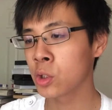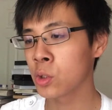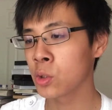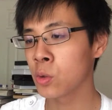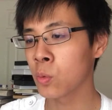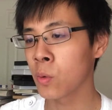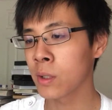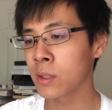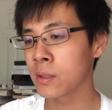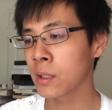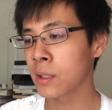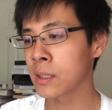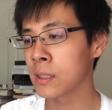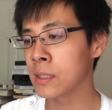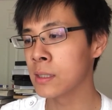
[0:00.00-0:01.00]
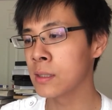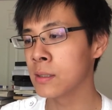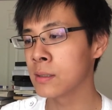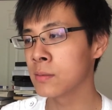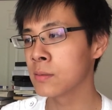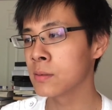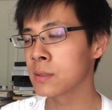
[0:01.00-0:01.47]
you one of the key
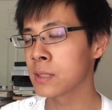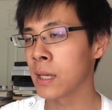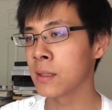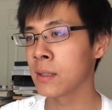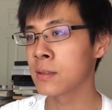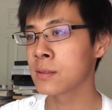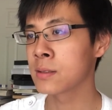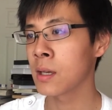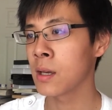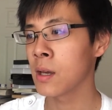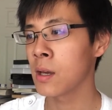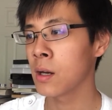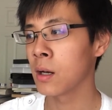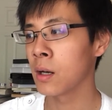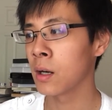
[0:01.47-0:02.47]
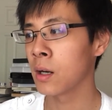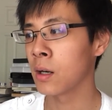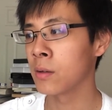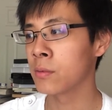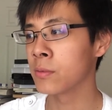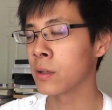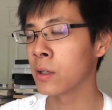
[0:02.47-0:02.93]
tenets
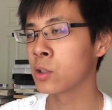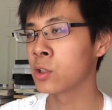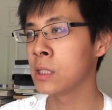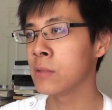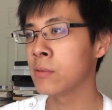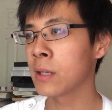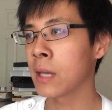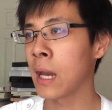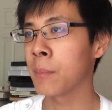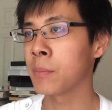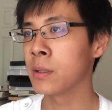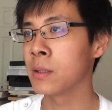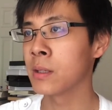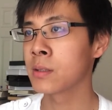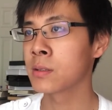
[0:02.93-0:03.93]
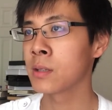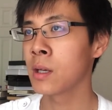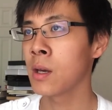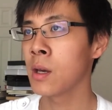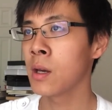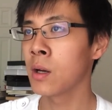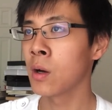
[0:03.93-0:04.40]
of achieving happiness
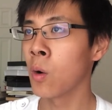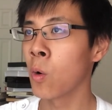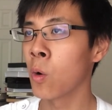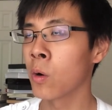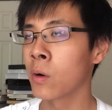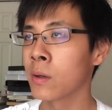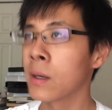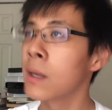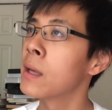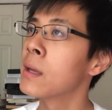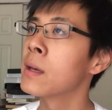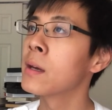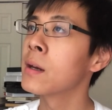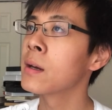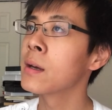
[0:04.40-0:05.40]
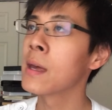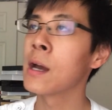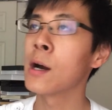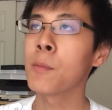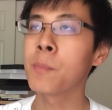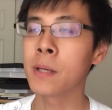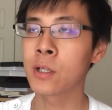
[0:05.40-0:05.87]
or
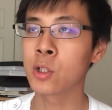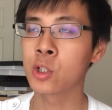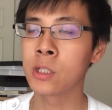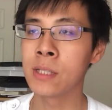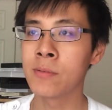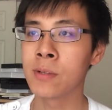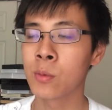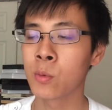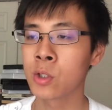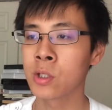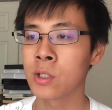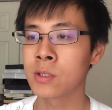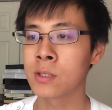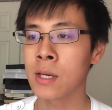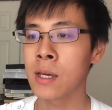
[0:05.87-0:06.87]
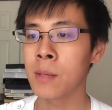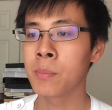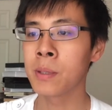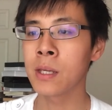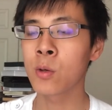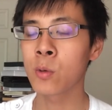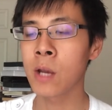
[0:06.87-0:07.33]
helping achieve it, which is
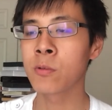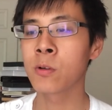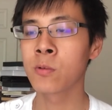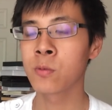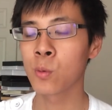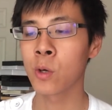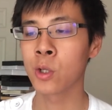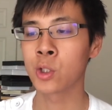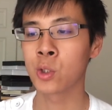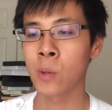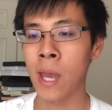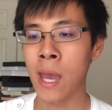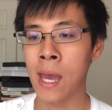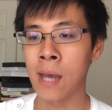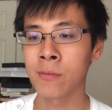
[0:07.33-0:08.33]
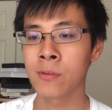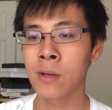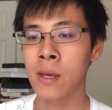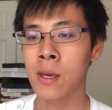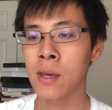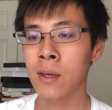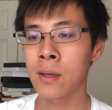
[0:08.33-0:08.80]
being grateful for what you have.
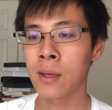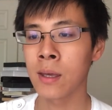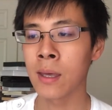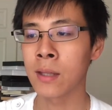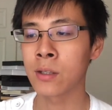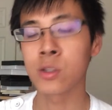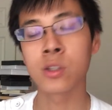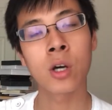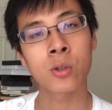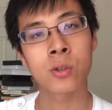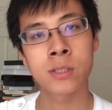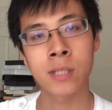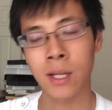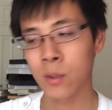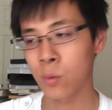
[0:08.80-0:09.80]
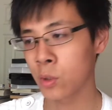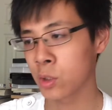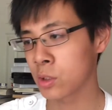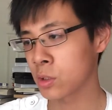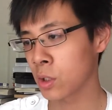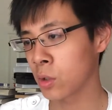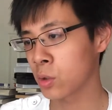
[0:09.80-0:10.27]
And another tenet,
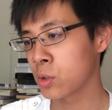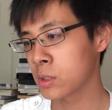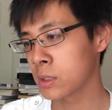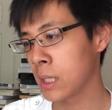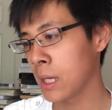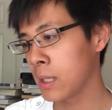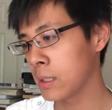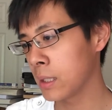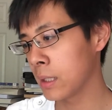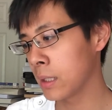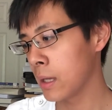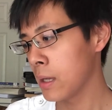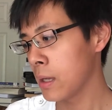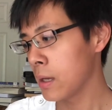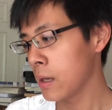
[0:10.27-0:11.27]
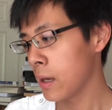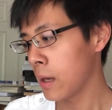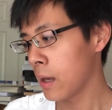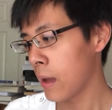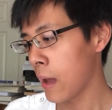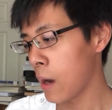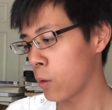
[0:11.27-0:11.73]
which is understanding
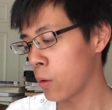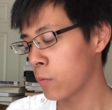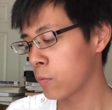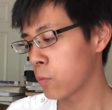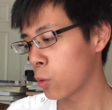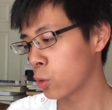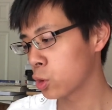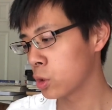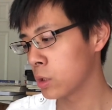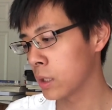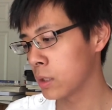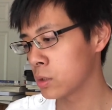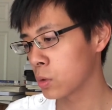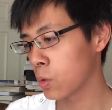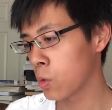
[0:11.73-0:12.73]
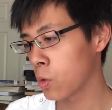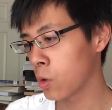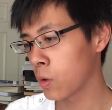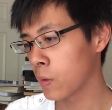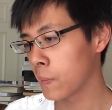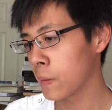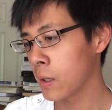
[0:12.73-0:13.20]
how unfortunate
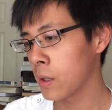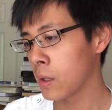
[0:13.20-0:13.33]
or